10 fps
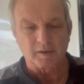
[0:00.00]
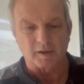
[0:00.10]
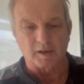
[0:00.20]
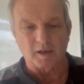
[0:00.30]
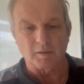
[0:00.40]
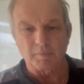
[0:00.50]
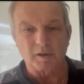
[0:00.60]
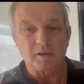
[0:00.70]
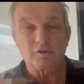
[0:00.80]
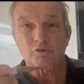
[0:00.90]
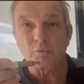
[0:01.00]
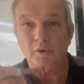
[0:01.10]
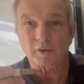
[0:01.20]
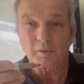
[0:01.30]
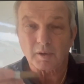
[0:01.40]
But you just
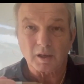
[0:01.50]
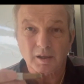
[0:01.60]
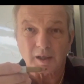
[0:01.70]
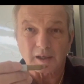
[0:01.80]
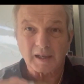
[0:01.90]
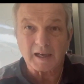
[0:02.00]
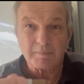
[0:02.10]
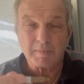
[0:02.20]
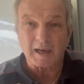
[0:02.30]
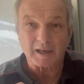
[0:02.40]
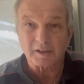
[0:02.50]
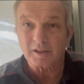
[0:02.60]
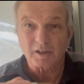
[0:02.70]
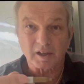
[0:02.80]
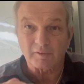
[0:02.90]
want a line marker.
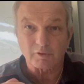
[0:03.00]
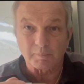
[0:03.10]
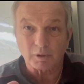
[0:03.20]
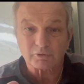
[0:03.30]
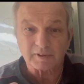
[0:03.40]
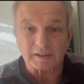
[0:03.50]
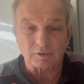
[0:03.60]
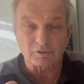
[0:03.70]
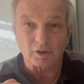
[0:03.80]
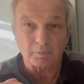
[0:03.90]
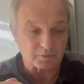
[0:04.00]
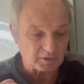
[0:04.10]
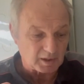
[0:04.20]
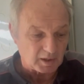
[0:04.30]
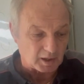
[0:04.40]
You can get them from most tackle shops,
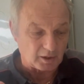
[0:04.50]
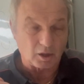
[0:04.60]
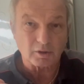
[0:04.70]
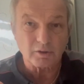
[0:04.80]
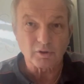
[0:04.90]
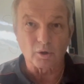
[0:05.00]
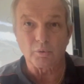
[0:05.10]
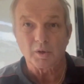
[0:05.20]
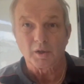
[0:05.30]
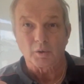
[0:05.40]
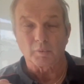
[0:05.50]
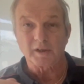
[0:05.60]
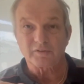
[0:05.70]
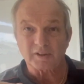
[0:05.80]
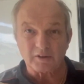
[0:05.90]
and all you do, when
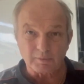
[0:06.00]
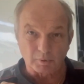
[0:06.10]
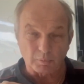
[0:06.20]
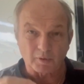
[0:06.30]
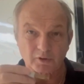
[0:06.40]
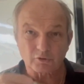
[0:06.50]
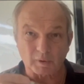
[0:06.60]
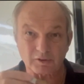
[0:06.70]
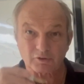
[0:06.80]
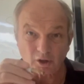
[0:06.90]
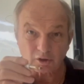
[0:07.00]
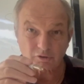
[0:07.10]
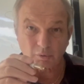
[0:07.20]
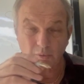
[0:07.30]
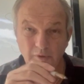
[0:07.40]
you set them up on the 20
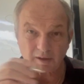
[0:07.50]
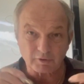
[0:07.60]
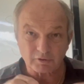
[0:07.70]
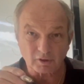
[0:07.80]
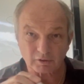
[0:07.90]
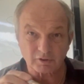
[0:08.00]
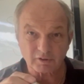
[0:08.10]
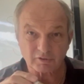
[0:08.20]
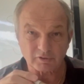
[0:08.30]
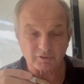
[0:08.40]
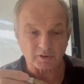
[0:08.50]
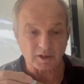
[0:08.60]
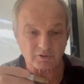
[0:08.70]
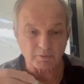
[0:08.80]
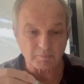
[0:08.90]
shorter one, whatever shorter distance it
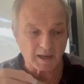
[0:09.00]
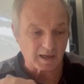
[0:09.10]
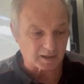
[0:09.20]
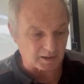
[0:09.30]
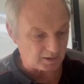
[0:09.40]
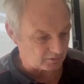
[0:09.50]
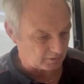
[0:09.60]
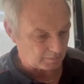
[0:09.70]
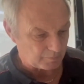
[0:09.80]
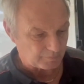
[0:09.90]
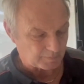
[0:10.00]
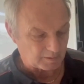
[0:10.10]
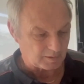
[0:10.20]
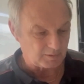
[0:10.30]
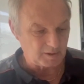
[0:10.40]
is, you mark it
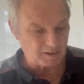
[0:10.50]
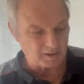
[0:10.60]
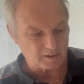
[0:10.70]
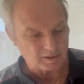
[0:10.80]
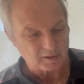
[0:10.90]
near